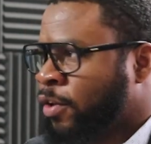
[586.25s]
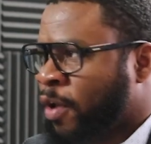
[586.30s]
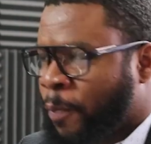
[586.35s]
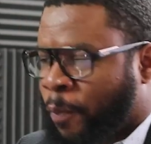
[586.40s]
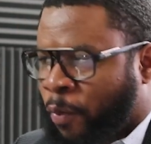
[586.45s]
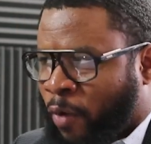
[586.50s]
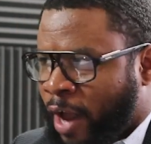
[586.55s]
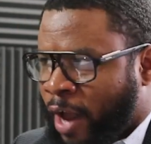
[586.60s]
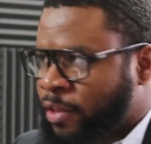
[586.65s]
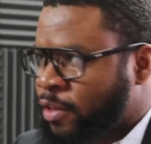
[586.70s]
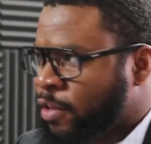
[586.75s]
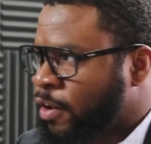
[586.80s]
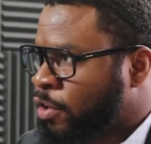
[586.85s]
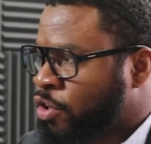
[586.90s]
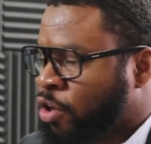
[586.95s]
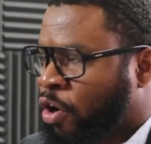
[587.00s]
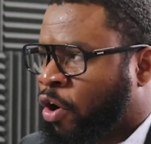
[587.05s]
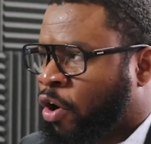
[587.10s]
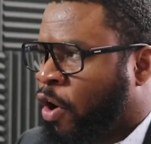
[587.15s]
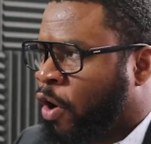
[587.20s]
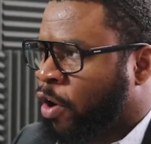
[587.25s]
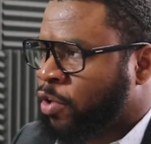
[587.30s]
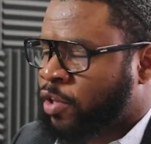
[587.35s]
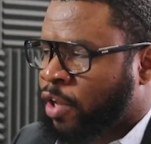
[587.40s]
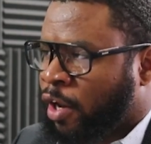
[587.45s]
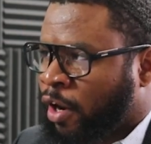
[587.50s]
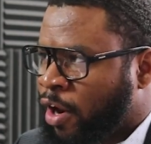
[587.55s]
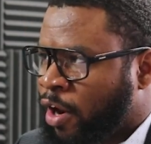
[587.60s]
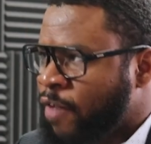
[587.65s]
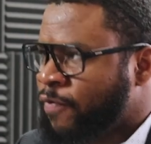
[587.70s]
The price of the cost
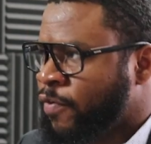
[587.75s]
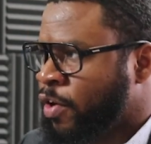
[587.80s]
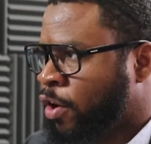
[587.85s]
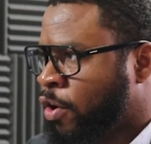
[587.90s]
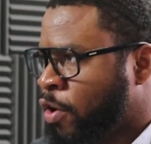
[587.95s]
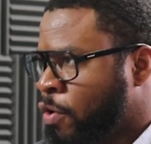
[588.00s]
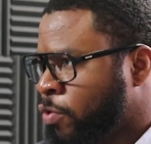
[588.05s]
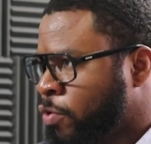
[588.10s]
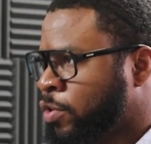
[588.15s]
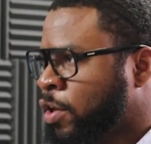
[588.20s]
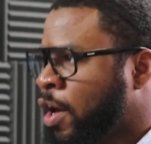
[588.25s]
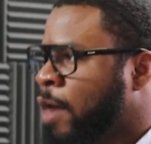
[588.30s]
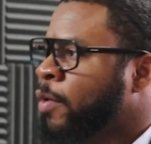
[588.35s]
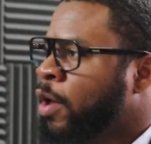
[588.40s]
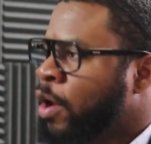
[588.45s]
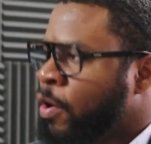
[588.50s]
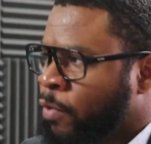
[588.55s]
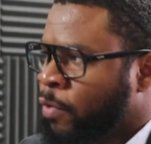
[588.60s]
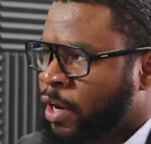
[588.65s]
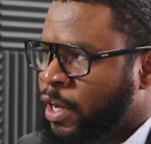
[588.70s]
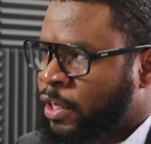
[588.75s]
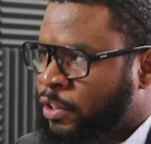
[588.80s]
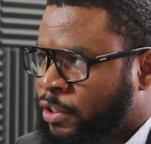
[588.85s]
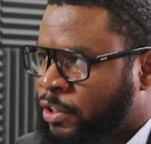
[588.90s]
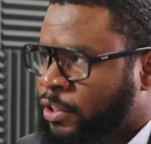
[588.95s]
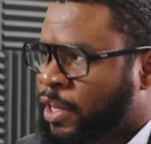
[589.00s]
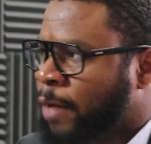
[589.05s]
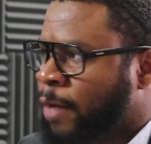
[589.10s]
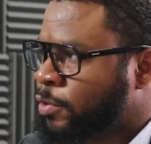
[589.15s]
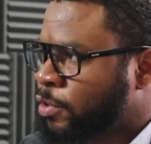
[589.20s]
of living goes up when he
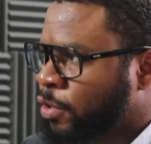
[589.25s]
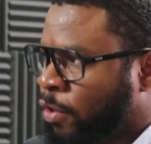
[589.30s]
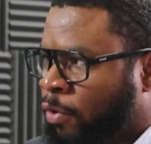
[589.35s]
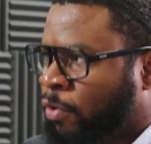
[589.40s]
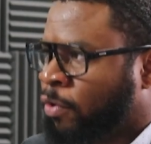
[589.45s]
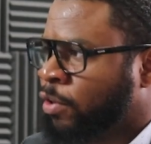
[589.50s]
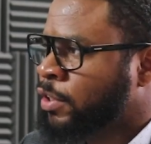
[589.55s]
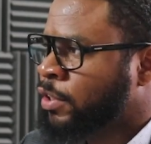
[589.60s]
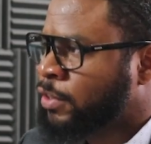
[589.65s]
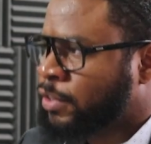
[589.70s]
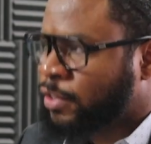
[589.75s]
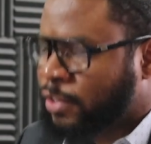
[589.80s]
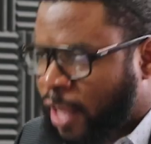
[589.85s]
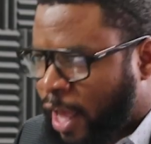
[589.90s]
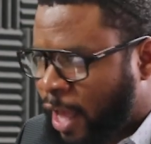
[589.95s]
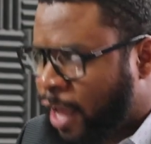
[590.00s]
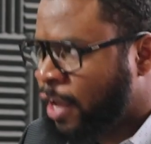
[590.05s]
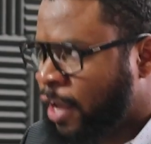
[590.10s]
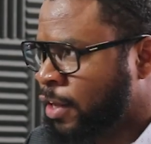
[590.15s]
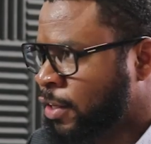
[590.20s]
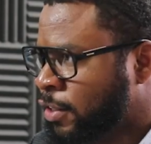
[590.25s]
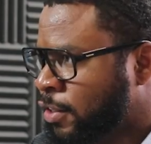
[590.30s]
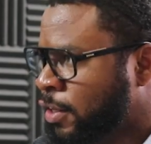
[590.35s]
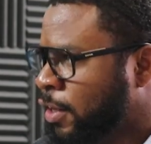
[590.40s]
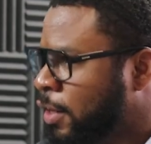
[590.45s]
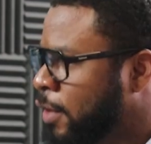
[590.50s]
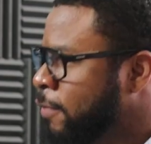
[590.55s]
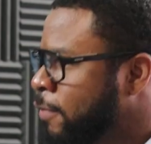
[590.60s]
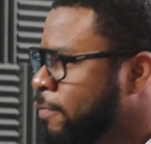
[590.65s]
steps on the stage.